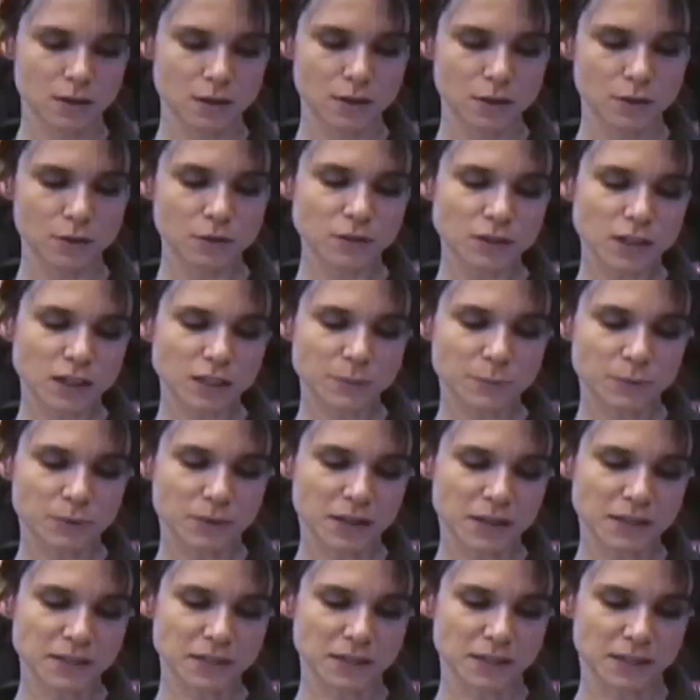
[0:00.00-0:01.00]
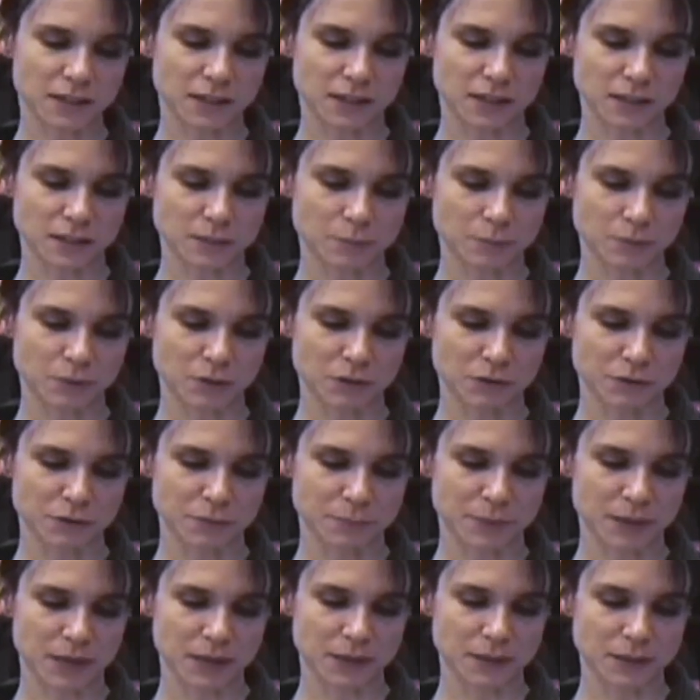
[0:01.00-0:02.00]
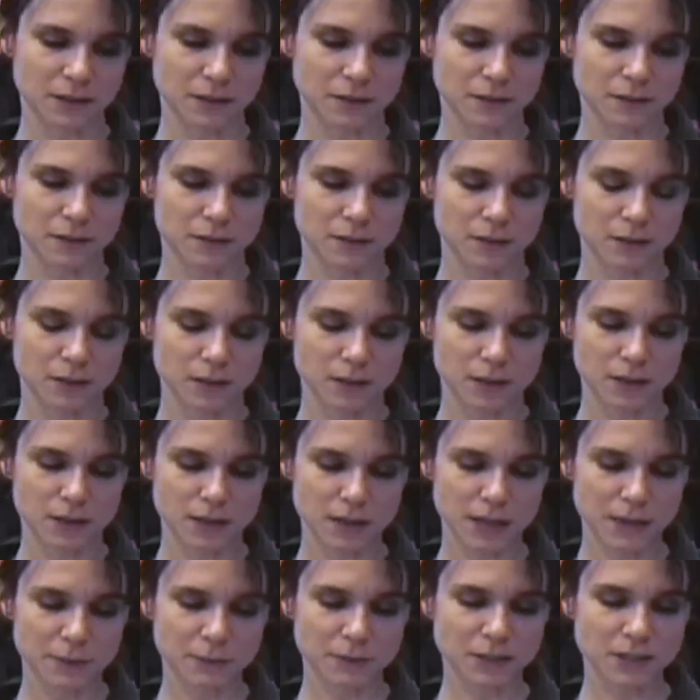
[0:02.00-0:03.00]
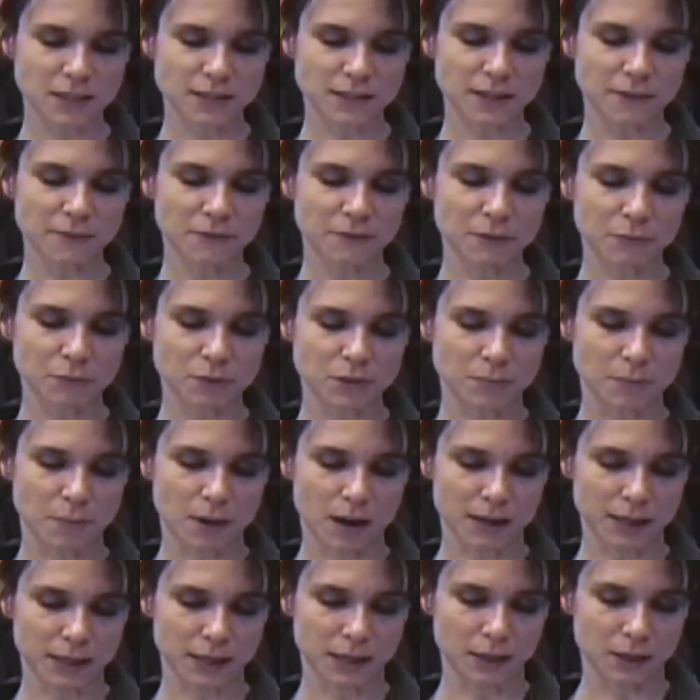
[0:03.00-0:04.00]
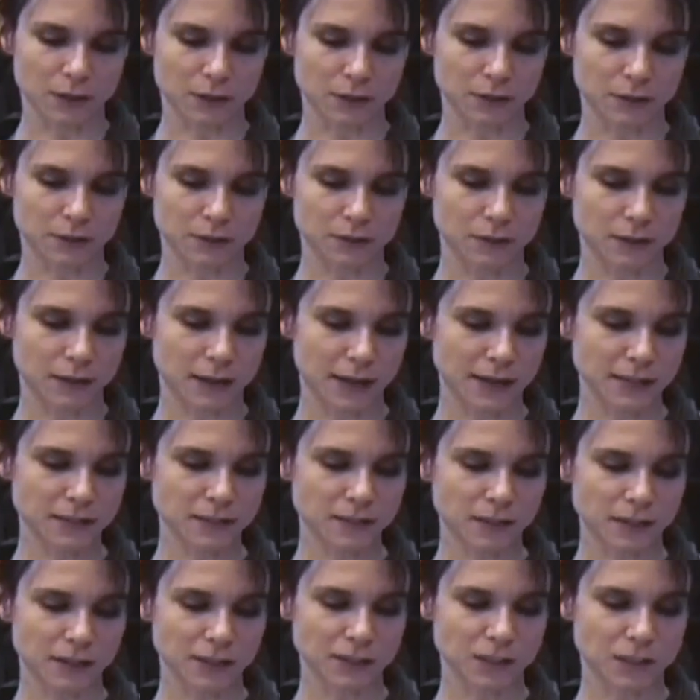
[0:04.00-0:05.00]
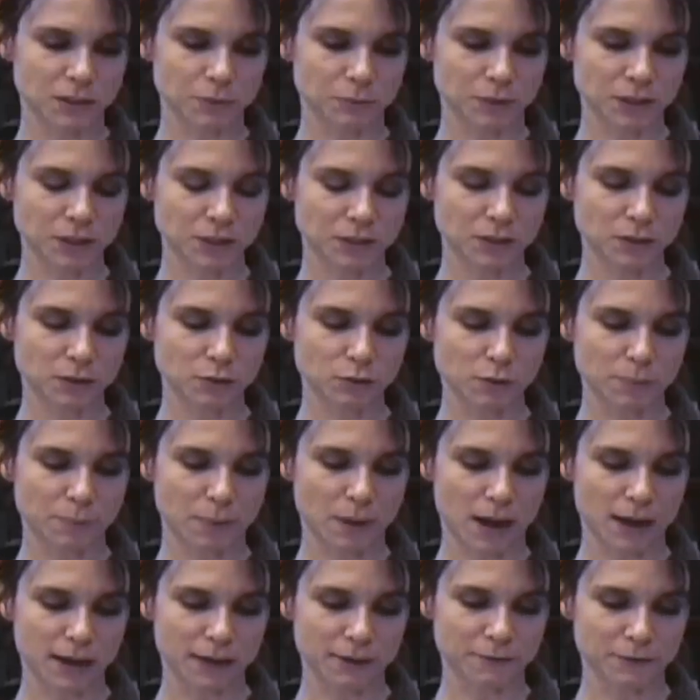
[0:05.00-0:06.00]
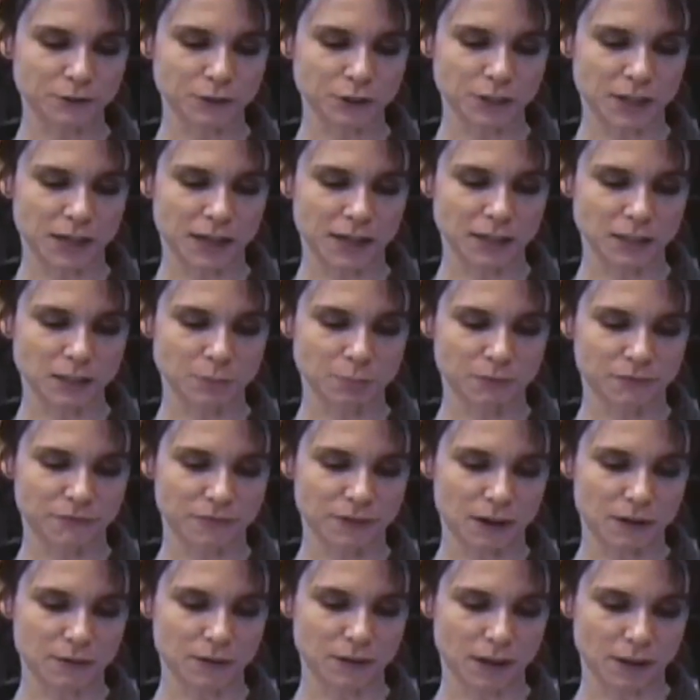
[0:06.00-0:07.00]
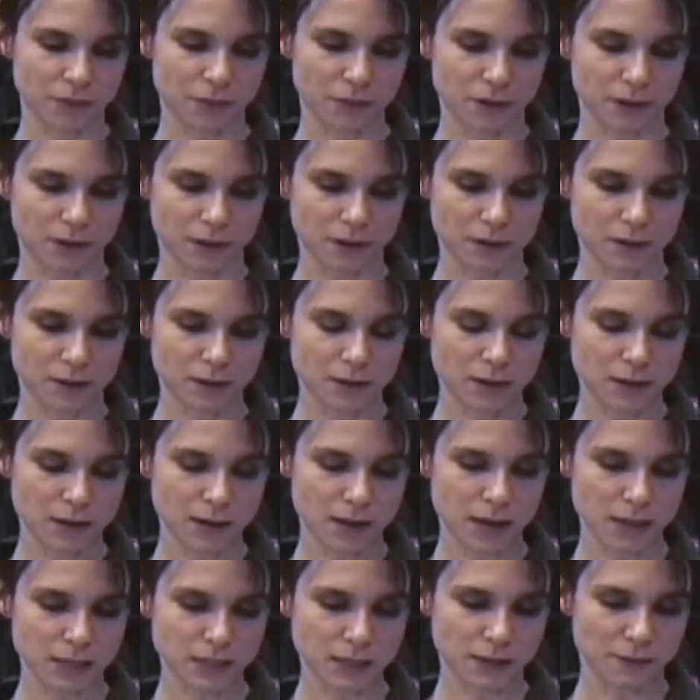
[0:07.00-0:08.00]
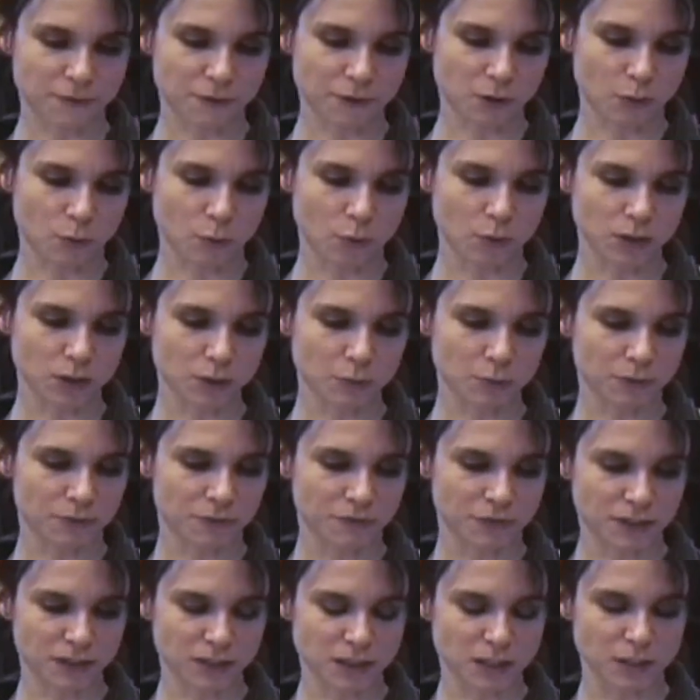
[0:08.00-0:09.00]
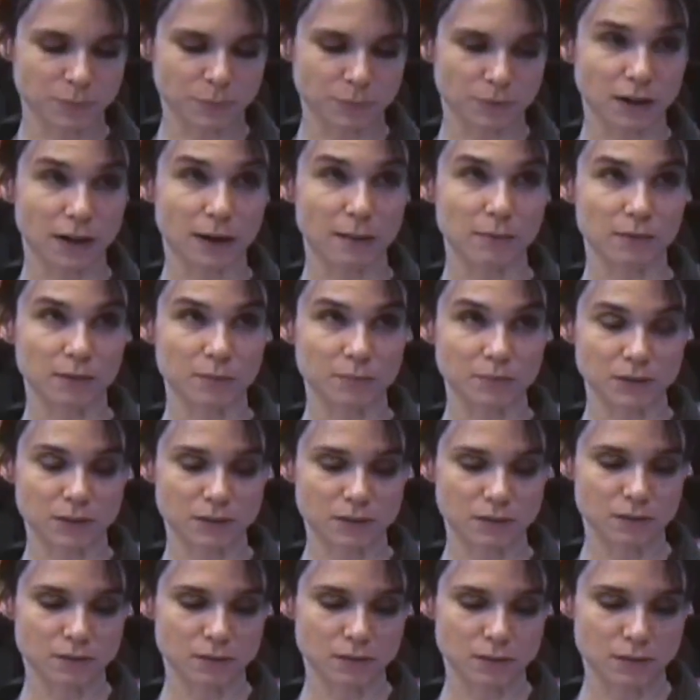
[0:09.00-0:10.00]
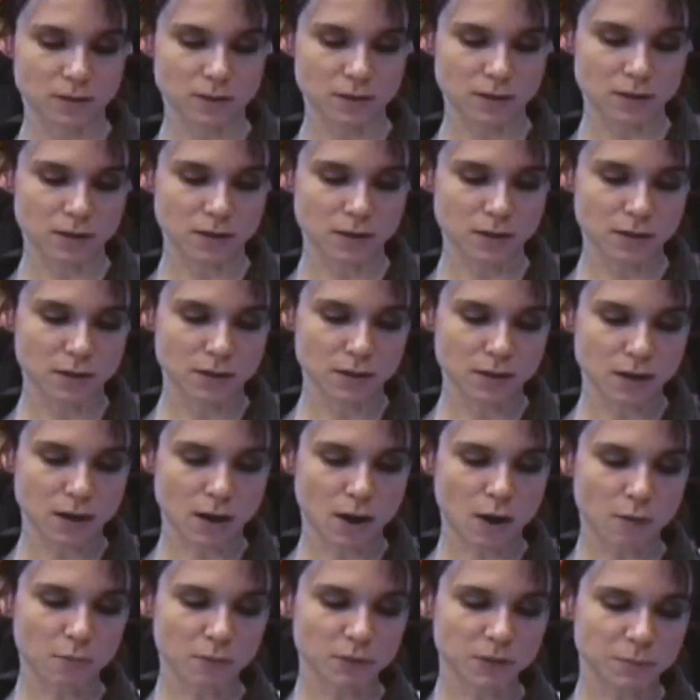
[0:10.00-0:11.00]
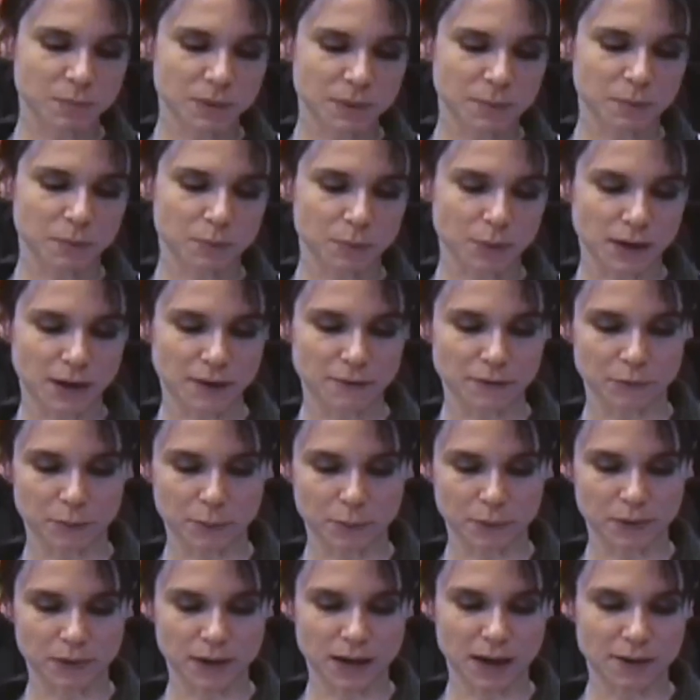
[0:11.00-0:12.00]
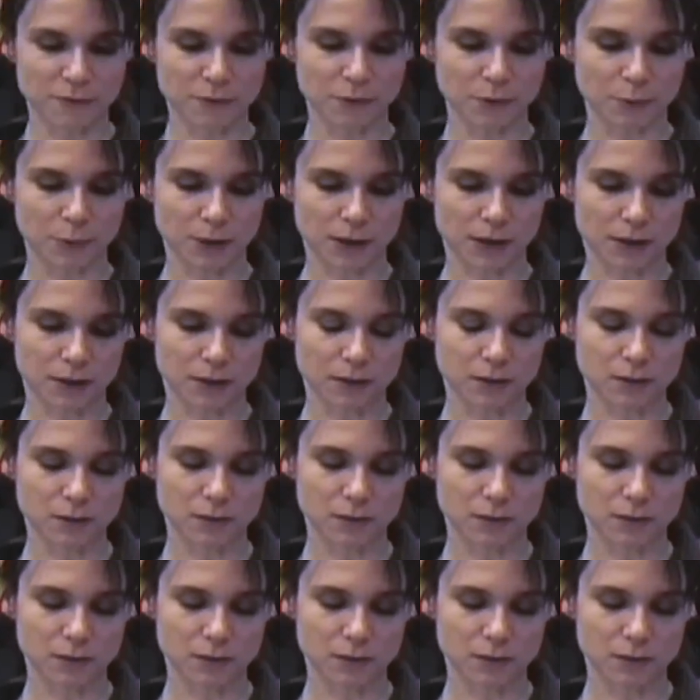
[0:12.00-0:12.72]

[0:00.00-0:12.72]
Who's Esperanza? He repeated. It was as if he was mocking her. Hastily, she reached into her pocket for change, but found nothing, as if a quarter would fix his problems. Homeless people were everywhere.